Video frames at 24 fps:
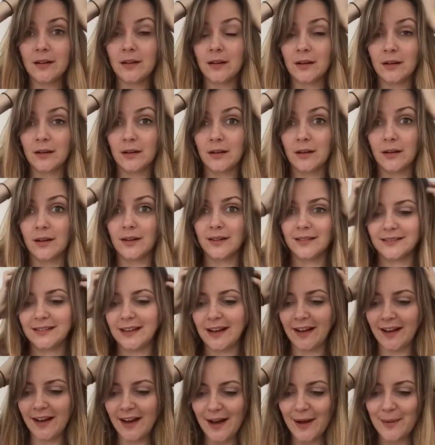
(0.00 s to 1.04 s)
um,
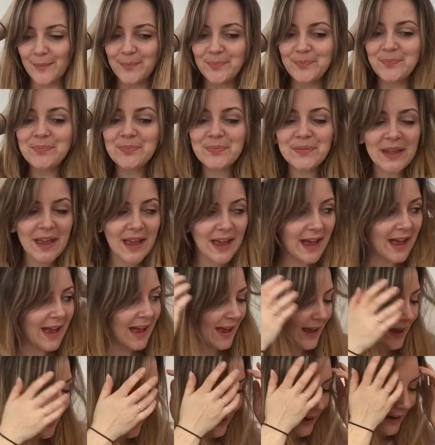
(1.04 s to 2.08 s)
I
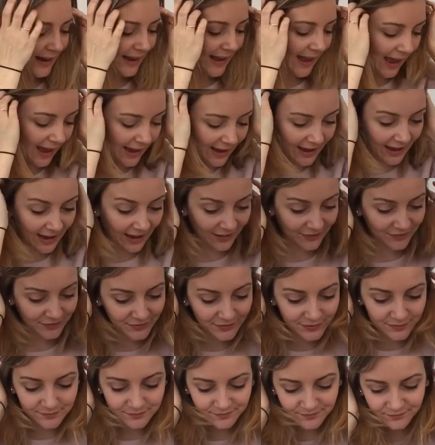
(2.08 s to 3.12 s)

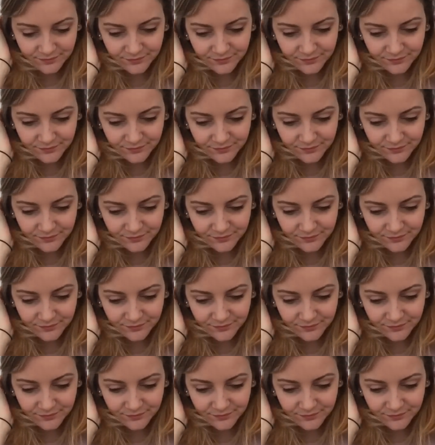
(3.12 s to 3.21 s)
have